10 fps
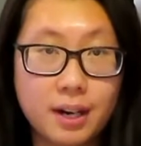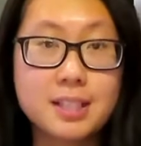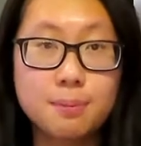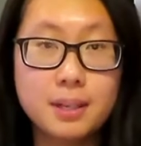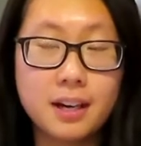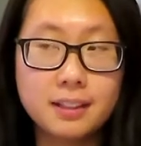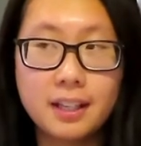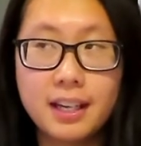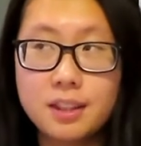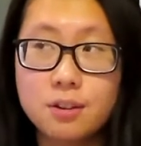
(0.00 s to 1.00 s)
recipe
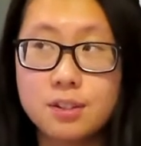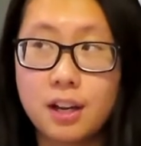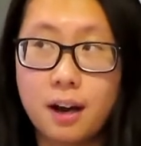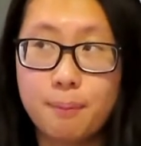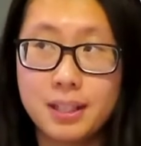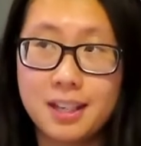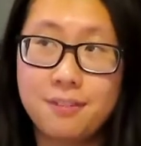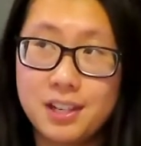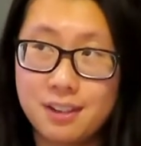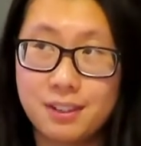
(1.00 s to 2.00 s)
online. There's not many
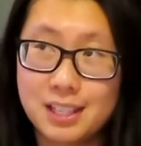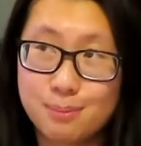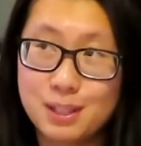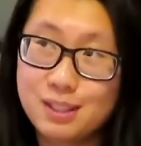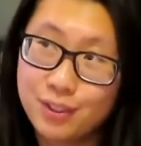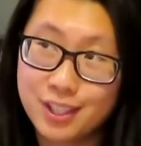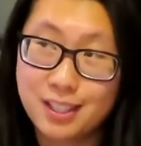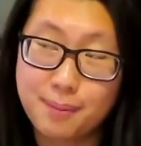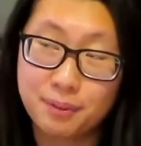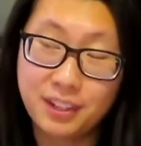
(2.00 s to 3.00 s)
vegan recipes for this
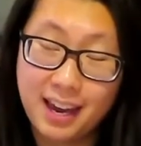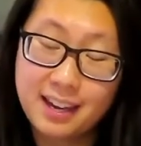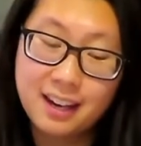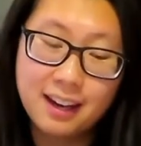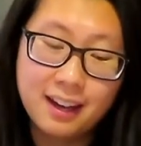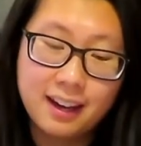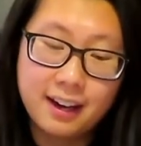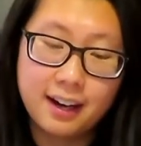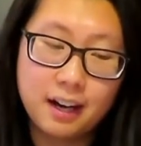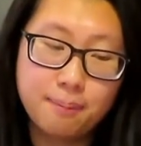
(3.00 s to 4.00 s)
type of cake.
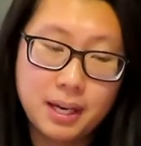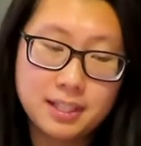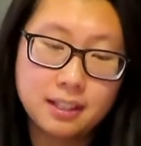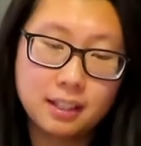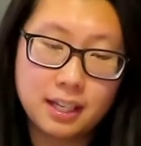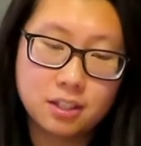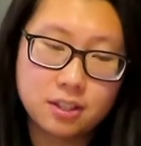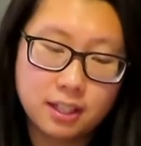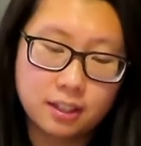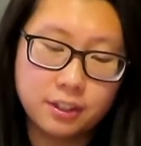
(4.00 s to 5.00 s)
Basically, it's
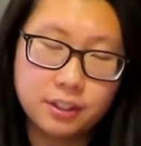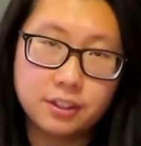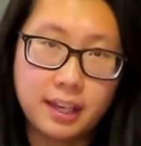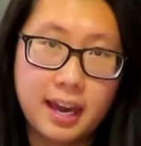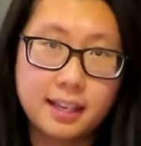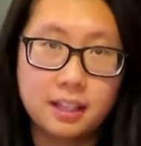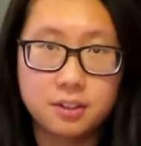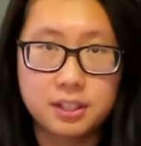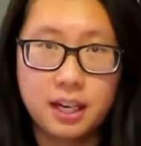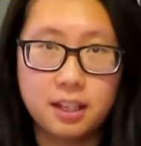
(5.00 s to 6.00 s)
just like a little cake that
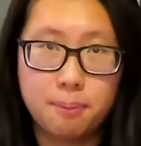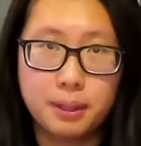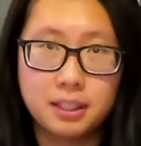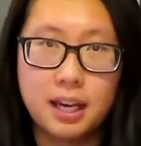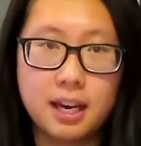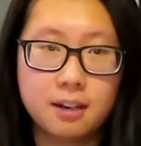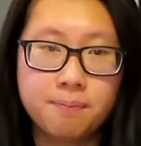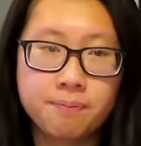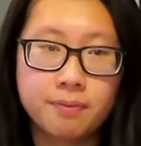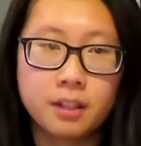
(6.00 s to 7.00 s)
looks kind of like a bundt cake,
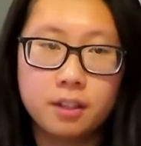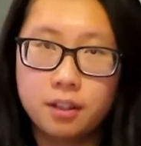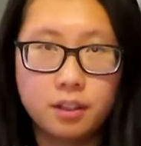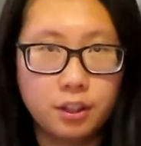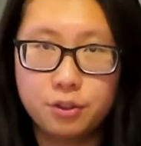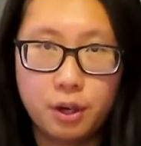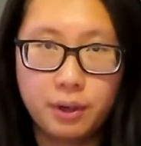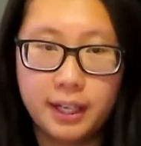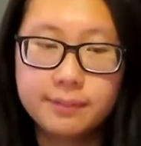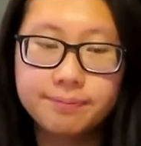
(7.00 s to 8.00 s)
a little
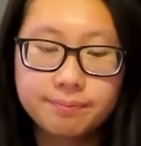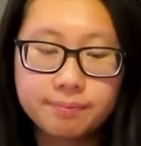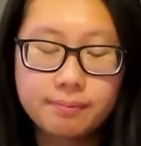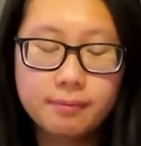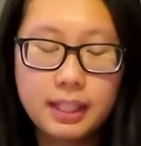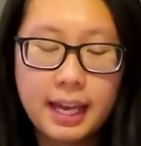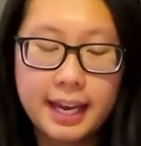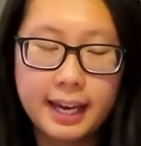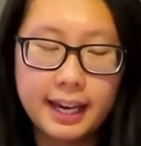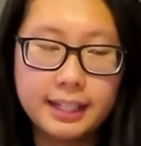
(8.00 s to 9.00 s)
donut.
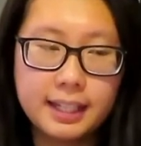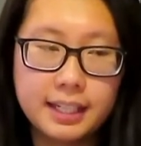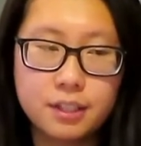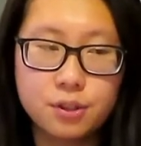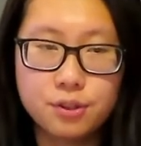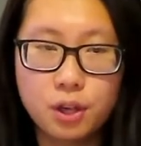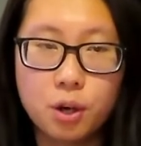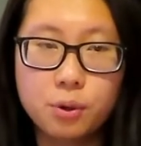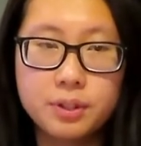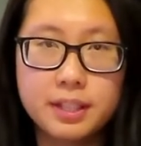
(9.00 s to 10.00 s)
And it is
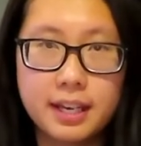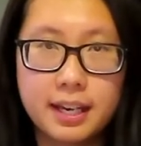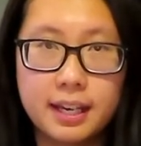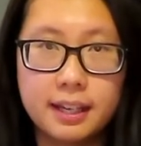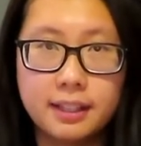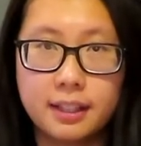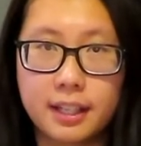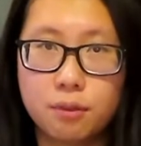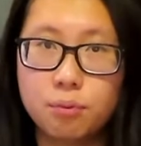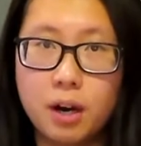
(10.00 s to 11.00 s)
soaked in
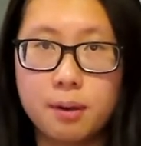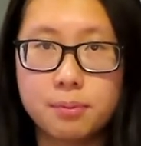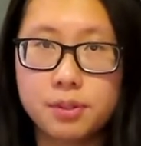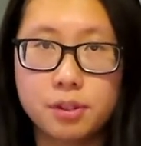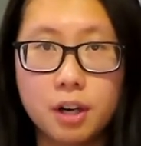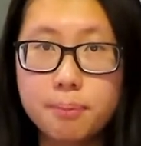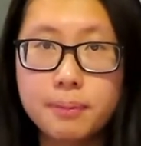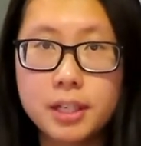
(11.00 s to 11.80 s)
like a rum syrup